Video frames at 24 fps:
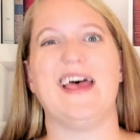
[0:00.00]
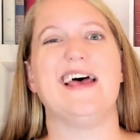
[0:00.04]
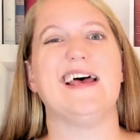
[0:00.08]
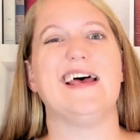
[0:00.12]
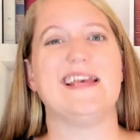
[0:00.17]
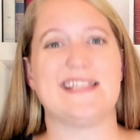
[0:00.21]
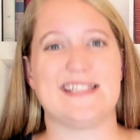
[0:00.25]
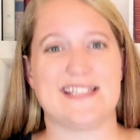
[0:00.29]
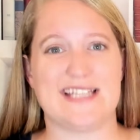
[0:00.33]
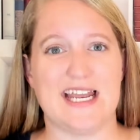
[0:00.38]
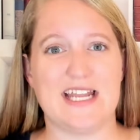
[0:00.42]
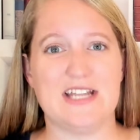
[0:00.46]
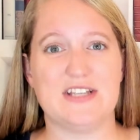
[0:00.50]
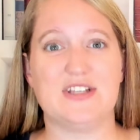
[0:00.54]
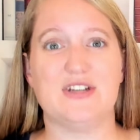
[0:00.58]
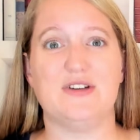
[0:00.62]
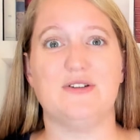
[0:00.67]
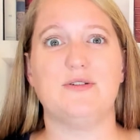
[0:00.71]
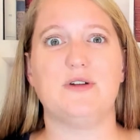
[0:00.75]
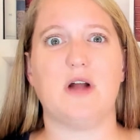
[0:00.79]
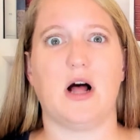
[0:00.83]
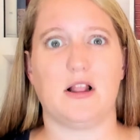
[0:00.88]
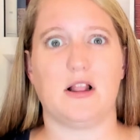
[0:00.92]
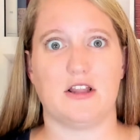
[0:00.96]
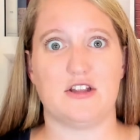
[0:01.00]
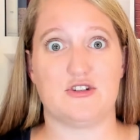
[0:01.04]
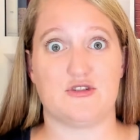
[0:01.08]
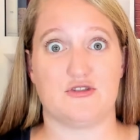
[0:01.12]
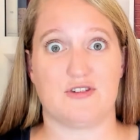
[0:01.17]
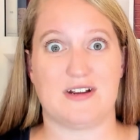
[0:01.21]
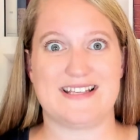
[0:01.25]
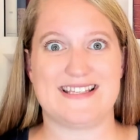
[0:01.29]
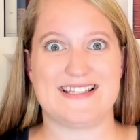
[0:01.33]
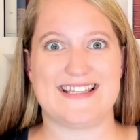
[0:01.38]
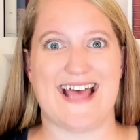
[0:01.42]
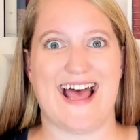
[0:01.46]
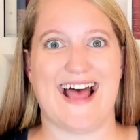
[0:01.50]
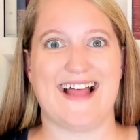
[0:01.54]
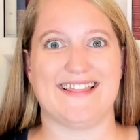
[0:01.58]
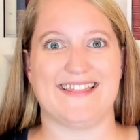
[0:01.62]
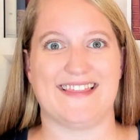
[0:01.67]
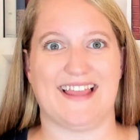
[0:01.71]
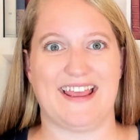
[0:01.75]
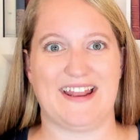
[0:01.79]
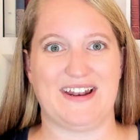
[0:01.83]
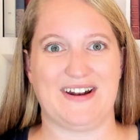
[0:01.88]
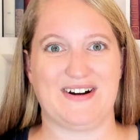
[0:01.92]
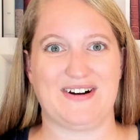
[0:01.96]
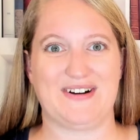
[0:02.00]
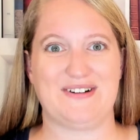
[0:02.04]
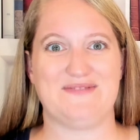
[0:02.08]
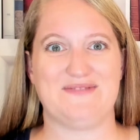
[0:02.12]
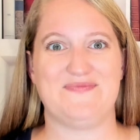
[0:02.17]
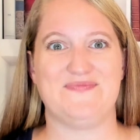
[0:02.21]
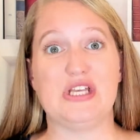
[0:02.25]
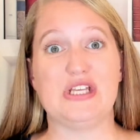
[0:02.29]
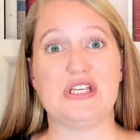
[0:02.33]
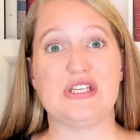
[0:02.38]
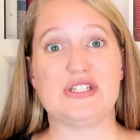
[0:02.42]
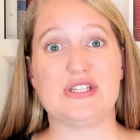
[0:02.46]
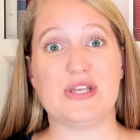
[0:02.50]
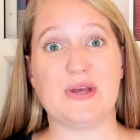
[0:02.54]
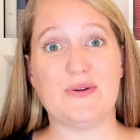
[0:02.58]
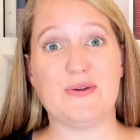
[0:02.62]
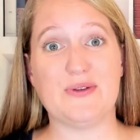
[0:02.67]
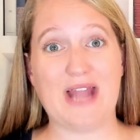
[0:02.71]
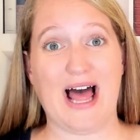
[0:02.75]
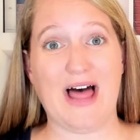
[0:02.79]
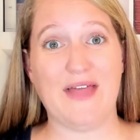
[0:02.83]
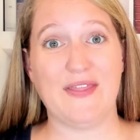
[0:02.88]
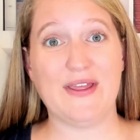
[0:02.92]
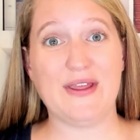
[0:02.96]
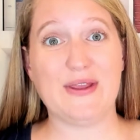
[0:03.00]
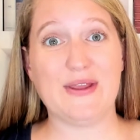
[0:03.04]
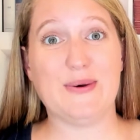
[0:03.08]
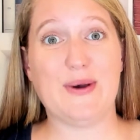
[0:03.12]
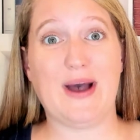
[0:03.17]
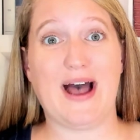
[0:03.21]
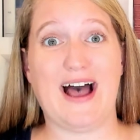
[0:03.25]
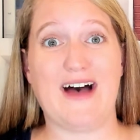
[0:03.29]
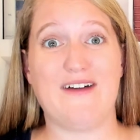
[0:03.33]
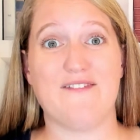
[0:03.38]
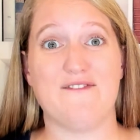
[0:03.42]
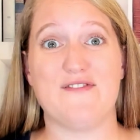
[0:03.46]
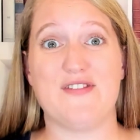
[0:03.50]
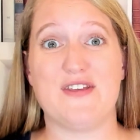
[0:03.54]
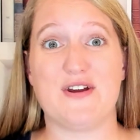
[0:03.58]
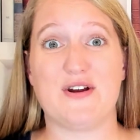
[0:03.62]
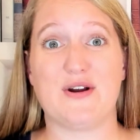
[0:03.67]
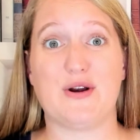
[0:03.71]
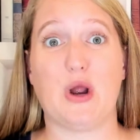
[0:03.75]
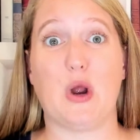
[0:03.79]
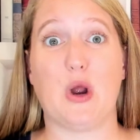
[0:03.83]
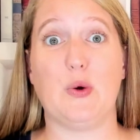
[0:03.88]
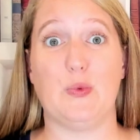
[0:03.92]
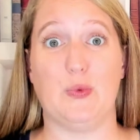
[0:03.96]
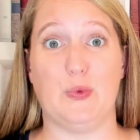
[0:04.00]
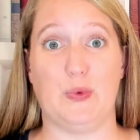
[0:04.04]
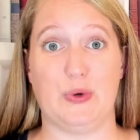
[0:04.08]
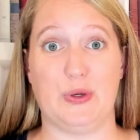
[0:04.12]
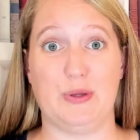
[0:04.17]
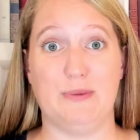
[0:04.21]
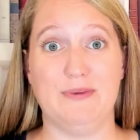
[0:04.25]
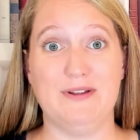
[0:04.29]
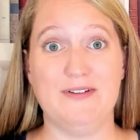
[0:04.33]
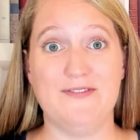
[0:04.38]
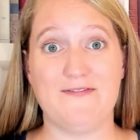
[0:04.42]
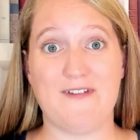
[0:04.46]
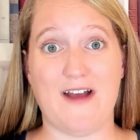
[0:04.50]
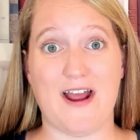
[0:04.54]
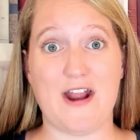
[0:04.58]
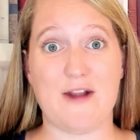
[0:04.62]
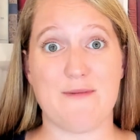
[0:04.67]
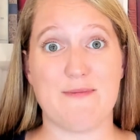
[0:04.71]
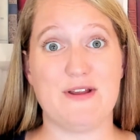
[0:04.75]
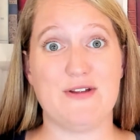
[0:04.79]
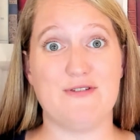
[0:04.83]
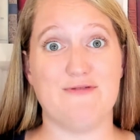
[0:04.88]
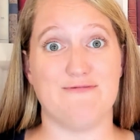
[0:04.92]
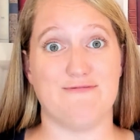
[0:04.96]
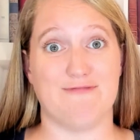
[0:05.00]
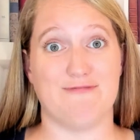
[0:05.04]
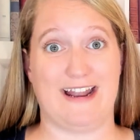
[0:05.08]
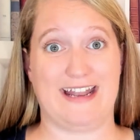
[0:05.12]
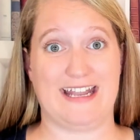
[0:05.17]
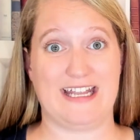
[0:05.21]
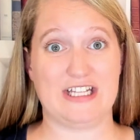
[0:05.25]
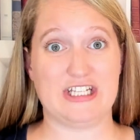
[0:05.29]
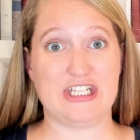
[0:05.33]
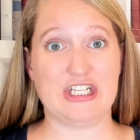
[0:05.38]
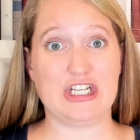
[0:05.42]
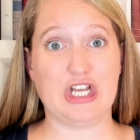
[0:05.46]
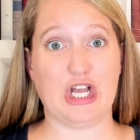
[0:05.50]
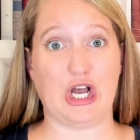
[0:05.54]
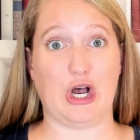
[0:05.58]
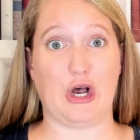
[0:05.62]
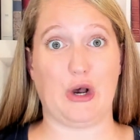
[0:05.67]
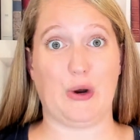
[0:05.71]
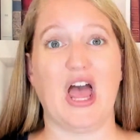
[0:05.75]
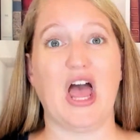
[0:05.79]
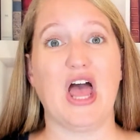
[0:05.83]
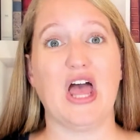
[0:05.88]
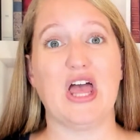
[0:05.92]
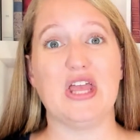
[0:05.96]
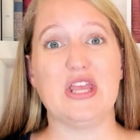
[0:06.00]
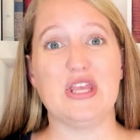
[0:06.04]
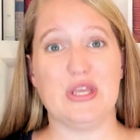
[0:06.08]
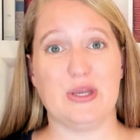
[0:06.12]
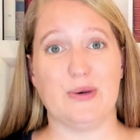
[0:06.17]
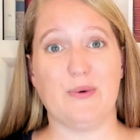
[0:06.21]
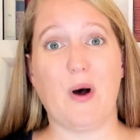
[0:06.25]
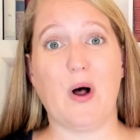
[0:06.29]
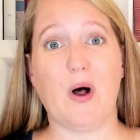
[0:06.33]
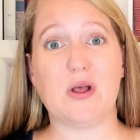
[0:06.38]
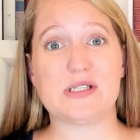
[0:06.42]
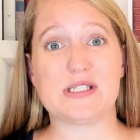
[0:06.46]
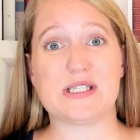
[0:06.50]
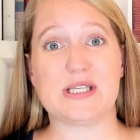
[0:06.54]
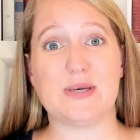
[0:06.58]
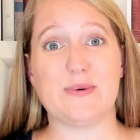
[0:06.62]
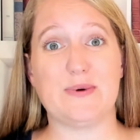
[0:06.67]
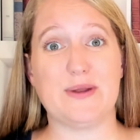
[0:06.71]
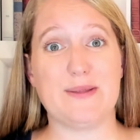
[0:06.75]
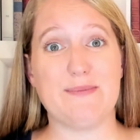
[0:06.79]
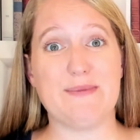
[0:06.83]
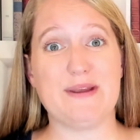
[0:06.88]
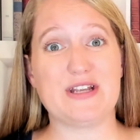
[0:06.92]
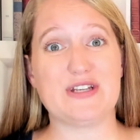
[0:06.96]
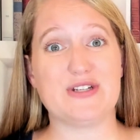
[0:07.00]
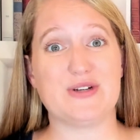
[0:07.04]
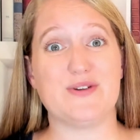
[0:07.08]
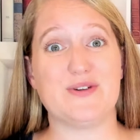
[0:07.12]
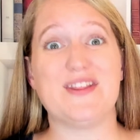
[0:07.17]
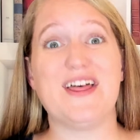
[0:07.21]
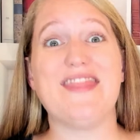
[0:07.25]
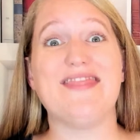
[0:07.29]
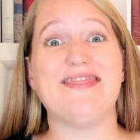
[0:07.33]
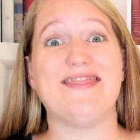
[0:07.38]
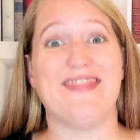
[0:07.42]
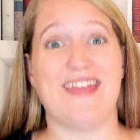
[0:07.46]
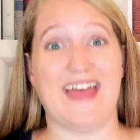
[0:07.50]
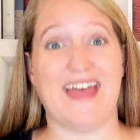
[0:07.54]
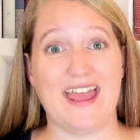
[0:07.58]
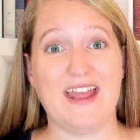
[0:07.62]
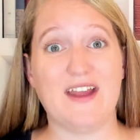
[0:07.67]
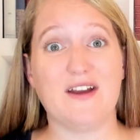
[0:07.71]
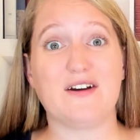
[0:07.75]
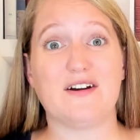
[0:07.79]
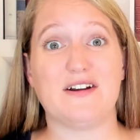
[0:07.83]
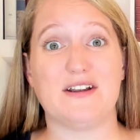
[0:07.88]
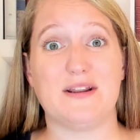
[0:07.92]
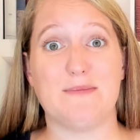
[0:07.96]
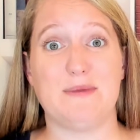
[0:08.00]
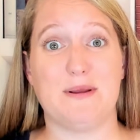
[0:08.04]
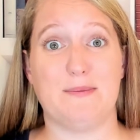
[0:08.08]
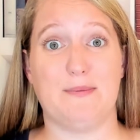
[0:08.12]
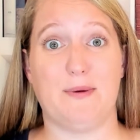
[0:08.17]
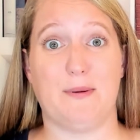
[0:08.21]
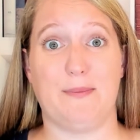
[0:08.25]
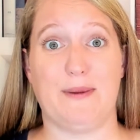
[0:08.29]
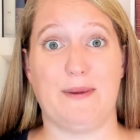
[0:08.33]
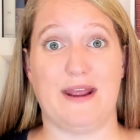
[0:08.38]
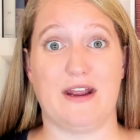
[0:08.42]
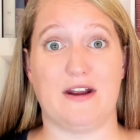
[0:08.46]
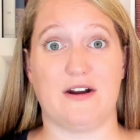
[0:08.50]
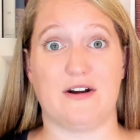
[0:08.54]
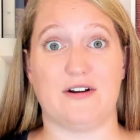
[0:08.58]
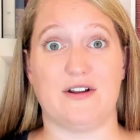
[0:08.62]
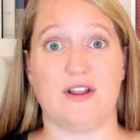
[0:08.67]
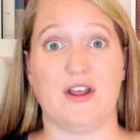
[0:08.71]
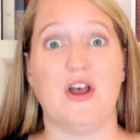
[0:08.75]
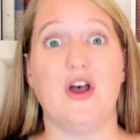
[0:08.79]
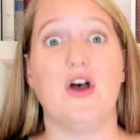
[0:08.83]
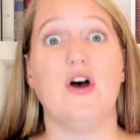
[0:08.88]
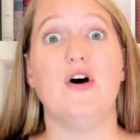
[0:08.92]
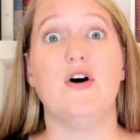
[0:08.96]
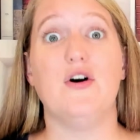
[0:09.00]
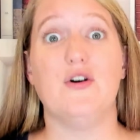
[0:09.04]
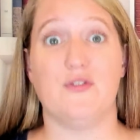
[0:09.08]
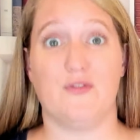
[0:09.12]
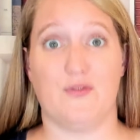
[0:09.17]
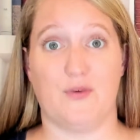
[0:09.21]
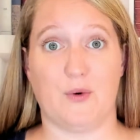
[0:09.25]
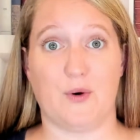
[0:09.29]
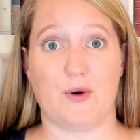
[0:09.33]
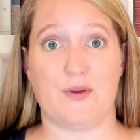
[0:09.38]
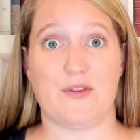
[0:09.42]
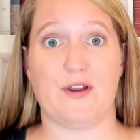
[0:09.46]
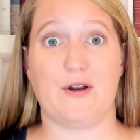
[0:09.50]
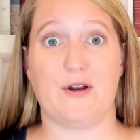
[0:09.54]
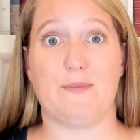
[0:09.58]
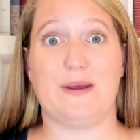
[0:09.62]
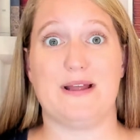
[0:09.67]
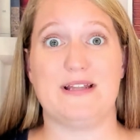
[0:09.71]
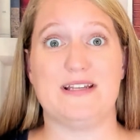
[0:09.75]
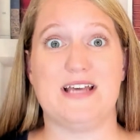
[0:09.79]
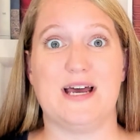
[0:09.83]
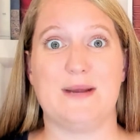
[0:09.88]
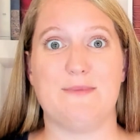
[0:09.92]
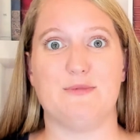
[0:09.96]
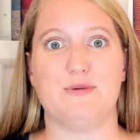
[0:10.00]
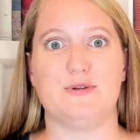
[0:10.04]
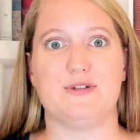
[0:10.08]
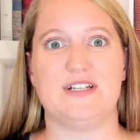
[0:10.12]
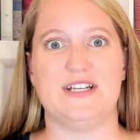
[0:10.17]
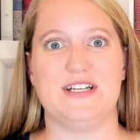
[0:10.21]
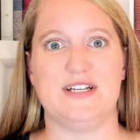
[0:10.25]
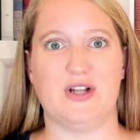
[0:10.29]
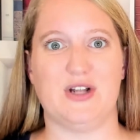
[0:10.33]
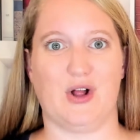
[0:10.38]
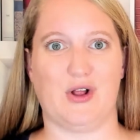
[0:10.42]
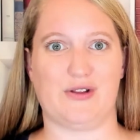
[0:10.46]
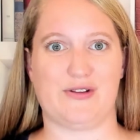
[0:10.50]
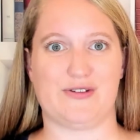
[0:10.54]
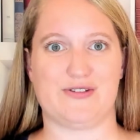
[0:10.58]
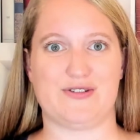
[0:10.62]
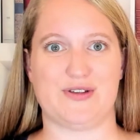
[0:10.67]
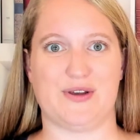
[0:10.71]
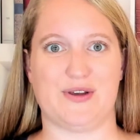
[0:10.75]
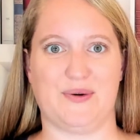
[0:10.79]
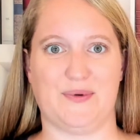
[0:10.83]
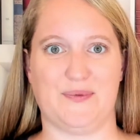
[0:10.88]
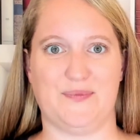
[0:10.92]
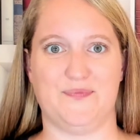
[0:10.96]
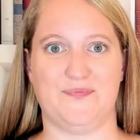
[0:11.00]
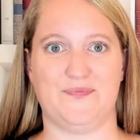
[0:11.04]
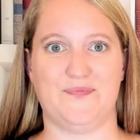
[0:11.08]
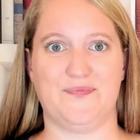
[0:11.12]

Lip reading: Stay tuned, I'll address that later. So now that you have their room environment ready to go, you also want to make sure that they are going to be prepared for their bedtime routine also.